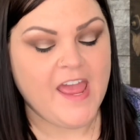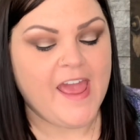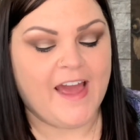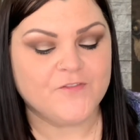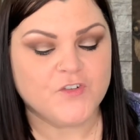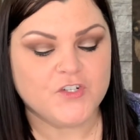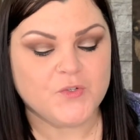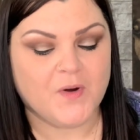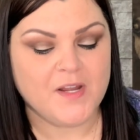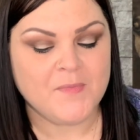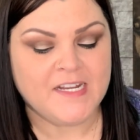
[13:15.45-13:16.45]
After
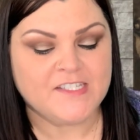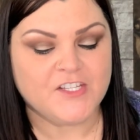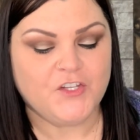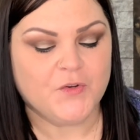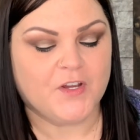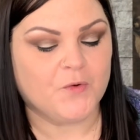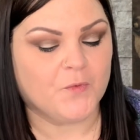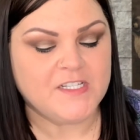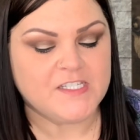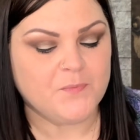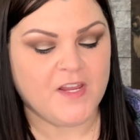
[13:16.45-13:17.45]
20 minutes, you can
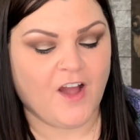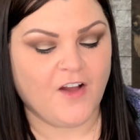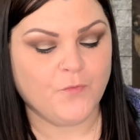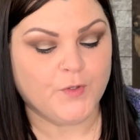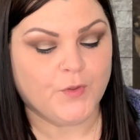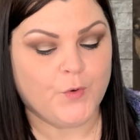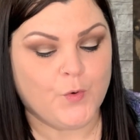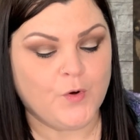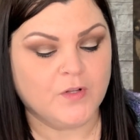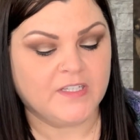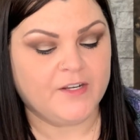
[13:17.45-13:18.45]
rinse me off with
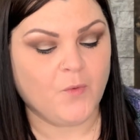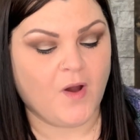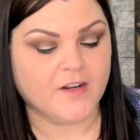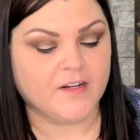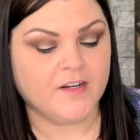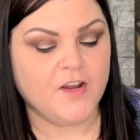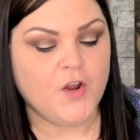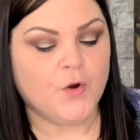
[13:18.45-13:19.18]
cool, clean water.